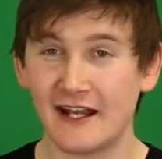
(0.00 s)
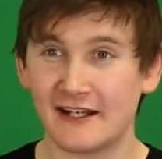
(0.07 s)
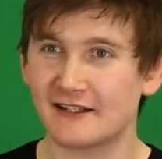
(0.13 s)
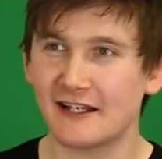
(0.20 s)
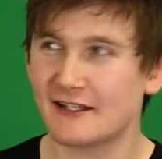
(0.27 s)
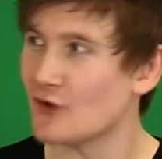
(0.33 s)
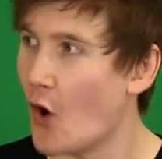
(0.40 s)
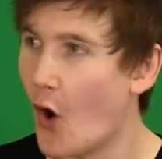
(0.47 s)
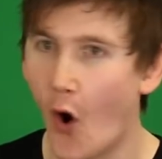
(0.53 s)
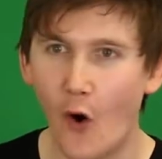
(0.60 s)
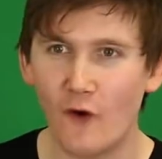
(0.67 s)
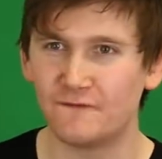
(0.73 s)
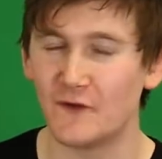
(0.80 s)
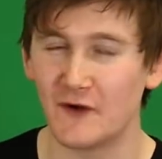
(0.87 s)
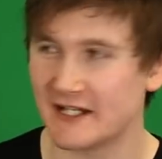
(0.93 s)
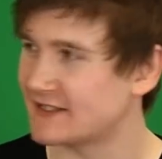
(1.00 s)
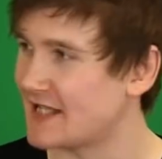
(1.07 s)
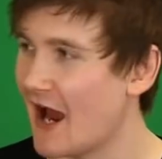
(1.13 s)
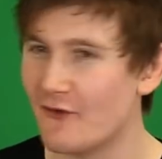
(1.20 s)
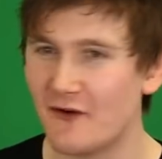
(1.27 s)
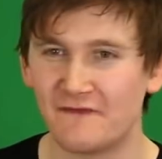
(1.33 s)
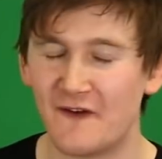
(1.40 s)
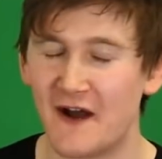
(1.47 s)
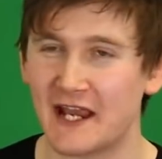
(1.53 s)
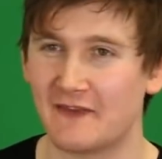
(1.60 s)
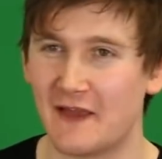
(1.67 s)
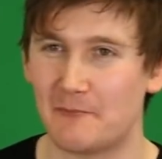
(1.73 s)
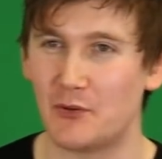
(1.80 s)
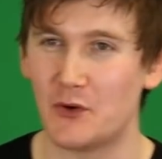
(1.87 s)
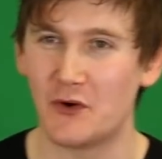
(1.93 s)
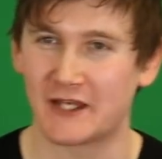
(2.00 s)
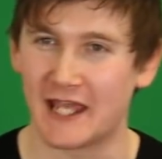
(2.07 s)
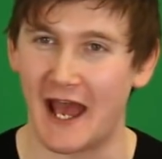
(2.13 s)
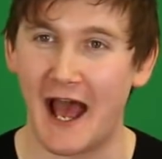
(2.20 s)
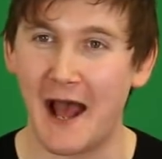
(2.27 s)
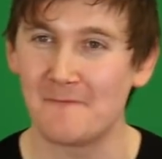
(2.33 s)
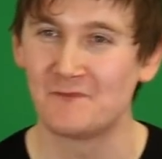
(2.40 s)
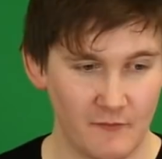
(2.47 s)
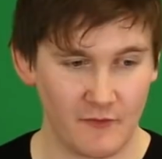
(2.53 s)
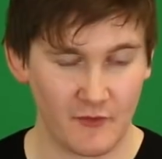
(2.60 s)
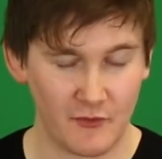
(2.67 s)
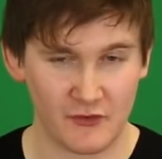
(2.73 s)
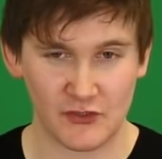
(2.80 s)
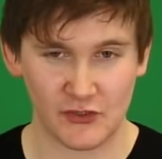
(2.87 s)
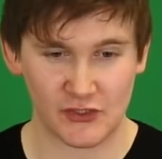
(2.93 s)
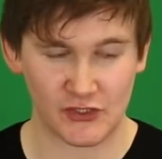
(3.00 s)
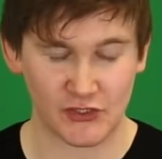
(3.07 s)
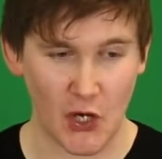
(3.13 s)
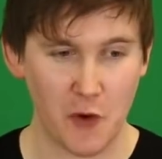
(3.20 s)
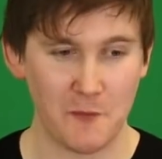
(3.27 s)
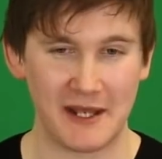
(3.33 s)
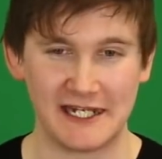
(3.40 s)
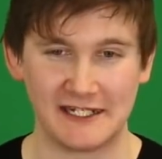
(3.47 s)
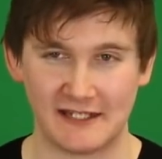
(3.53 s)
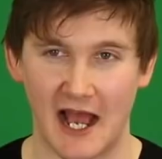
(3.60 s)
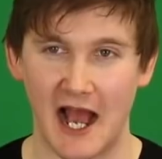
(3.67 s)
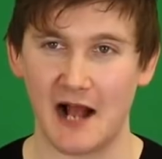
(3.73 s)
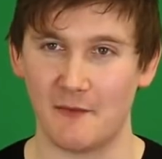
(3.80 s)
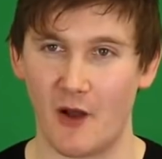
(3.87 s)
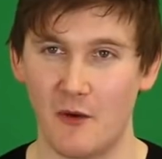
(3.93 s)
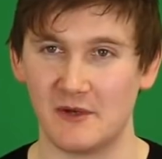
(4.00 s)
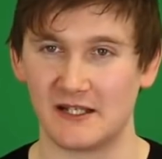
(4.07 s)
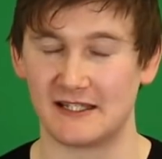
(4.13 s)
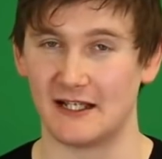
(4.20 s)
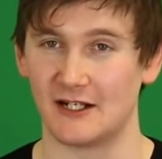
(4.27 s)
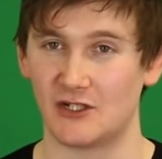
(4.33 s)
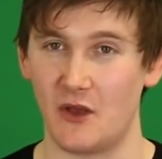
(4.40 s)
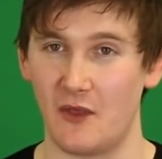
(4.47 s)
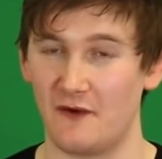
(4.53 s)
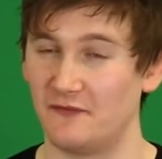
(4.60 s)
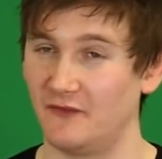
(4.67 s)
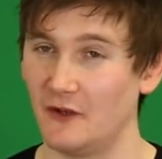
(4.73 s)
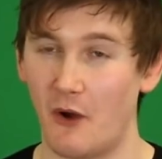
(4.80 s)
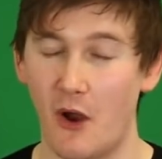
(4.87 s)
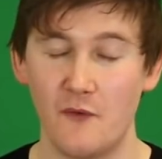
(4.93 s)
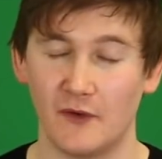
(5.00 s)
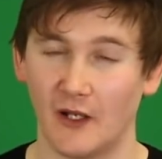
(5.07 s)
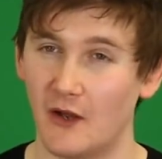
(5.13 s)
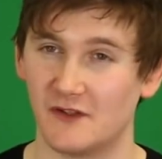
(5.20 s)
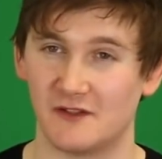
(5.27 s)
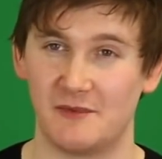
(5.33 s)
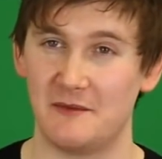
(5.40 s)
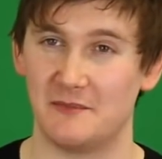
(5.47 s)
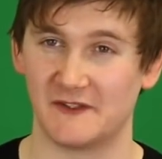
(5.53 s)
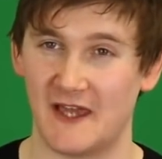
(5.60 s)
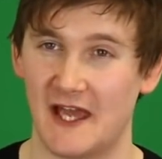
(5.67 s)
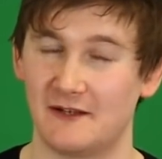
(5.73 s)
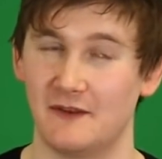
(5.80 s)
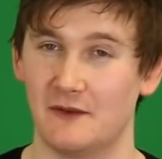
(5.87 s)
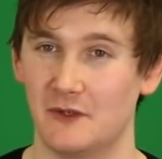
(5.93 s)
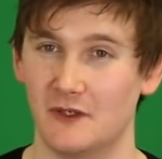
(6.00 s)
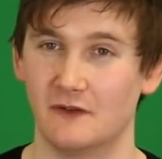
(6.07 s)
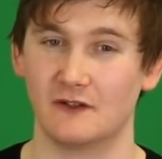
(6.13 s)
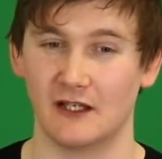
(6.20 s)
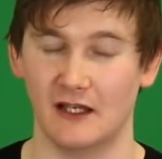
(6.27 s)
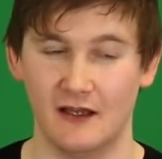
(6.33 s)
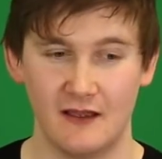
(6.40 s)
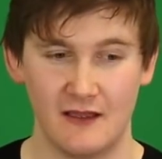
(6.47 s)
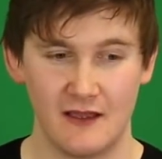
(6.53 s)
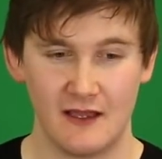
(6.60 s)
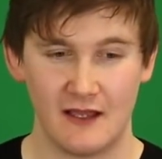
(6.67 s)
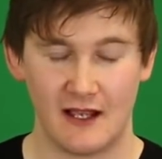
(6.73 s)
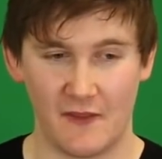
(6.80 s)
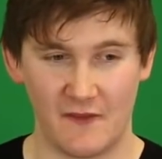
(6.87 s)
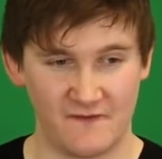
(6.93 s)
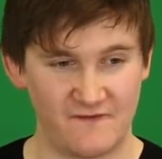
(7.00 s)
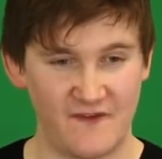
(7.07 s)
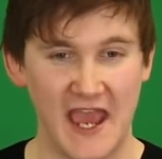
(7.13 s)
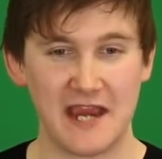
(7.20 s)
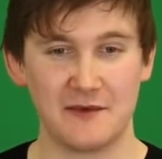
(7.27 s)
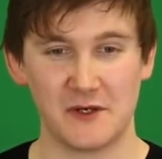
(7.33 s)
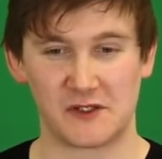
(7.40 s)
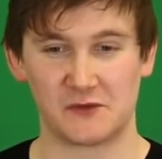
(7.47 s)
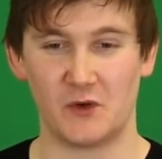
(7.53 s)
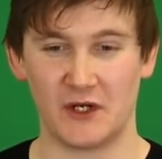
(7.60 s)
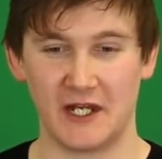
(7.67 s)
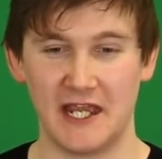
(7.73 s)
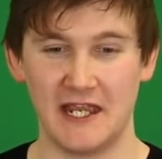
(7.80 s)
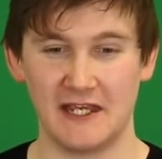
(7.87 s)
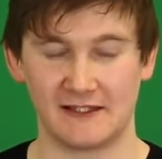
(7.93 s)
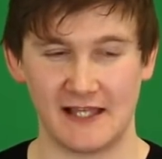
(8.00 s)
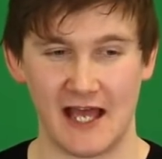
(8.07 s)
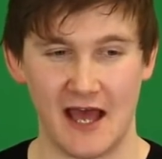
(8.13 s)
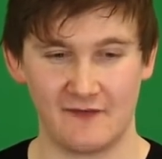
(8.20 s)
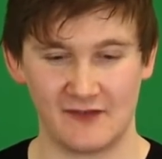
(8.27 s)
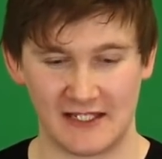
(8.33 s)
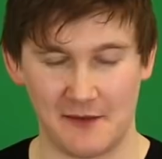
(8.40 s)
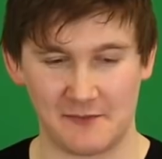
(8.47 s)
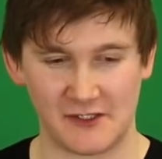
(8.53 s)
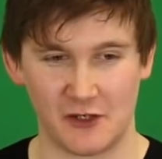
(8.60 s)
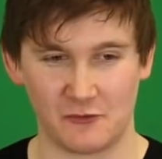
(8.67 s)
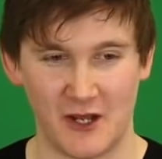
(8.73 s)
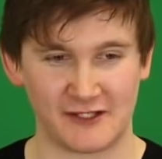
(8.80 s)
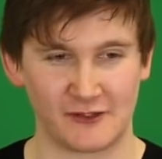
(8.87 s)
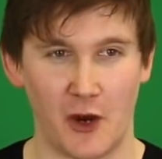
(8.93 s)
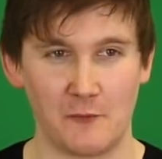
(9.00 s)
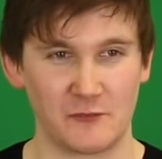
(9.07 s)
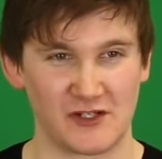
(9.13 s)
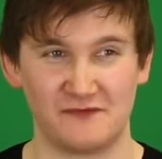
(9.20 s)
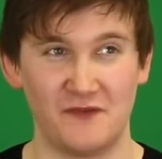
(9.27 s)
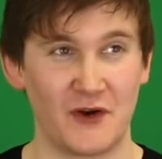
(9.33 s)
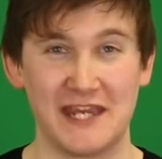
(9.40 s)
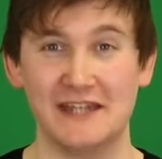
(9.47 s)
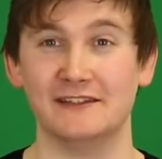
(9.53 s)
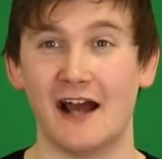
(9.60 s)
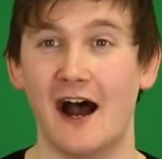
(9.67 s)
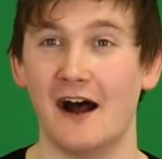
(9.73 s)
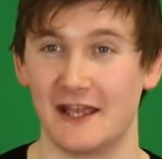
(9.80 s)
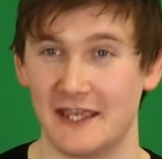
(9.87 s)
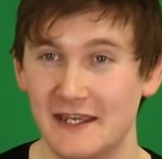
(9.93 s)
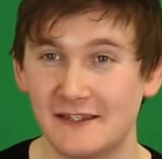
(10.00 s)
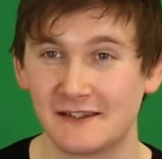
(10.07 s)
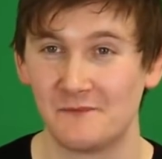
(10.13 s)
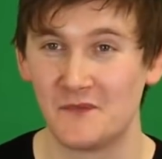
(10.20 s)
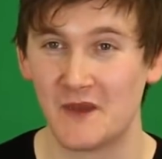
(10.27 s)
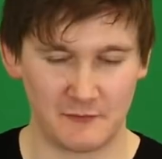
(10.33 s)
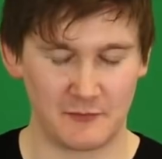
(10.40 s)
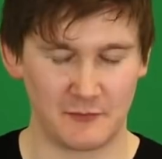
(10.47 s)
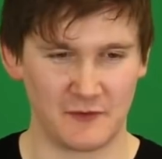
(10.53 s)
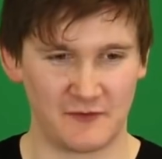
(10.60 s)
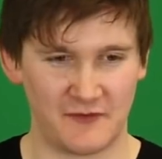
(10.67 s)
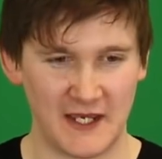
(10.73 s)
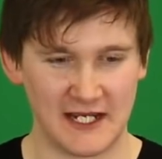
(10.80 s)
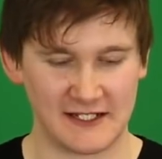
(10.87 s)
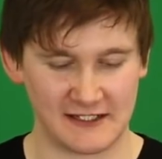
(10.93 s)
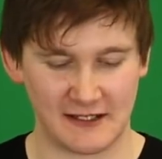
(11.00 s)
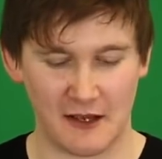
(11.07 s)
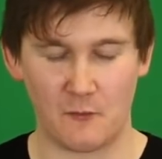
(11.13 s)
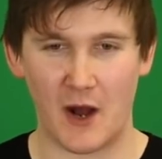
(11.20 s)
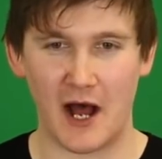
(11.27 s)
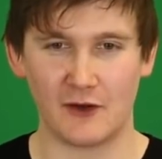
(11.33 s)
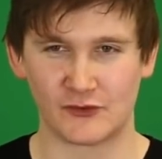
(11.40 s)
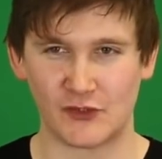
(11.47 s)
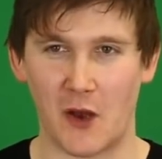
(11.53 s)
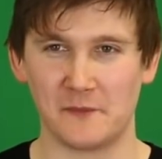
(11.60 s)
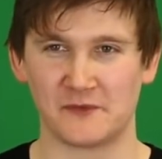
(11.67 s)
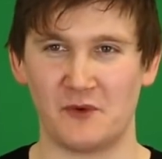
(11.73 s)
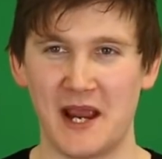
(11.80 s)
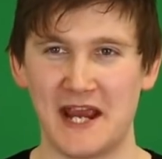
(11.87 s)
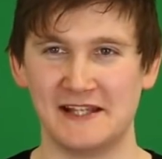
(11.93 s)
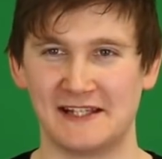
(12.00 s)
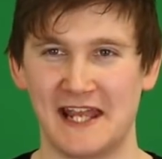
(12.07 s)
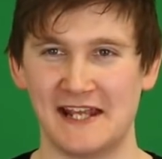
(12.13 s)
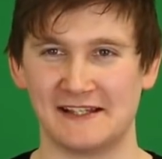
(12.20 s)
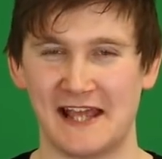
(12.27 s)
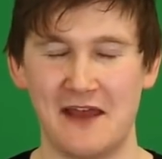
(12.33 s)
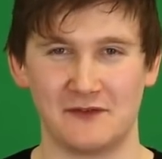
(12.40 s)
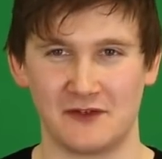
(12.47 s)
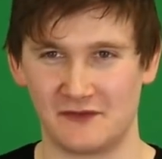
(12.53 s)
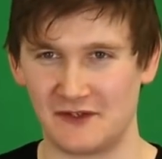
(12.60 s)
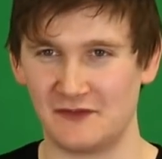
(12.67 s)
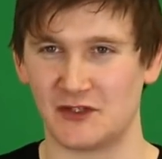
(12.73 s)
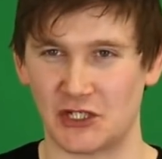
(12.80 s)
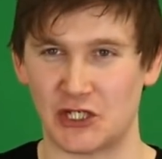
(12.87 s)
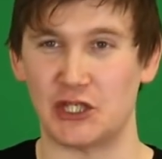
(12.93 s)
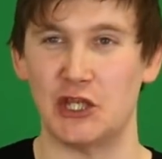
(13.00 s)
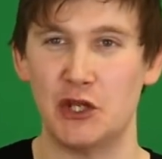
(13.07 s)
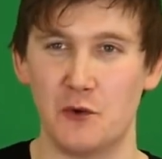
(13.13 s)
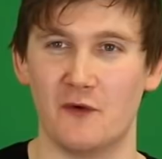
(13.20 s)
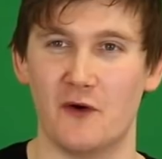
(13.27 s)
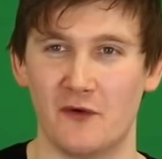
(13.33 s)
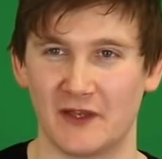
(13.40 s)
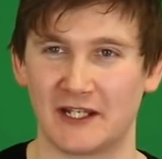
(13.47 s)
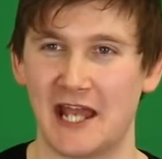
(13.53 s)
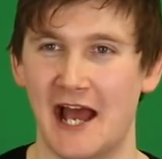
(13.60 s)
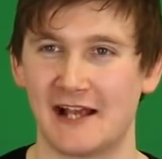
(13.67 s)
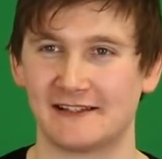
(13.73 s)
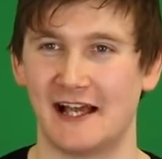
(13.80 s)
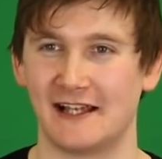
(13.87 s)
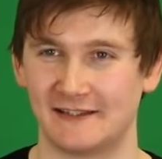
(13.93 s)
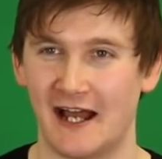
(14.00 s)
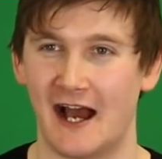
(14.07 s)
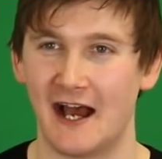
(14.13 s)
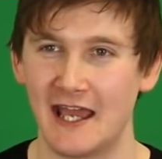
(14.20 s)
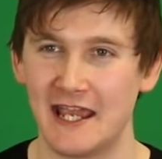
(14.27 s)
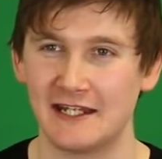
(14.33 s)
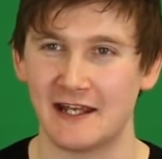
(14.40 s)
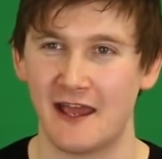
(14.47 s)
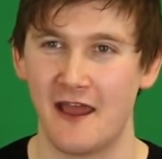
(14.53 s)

it's awful, it's terrifying, that poor cat. And there are just so many dark moments in that show that flew over loads of people's heads when they were younger. The famous one is that there's the episode where Tom just fucking dies. But the thing is, it's while Tom's waiting to get into heaven, obviously there's a queue of other cats that's died.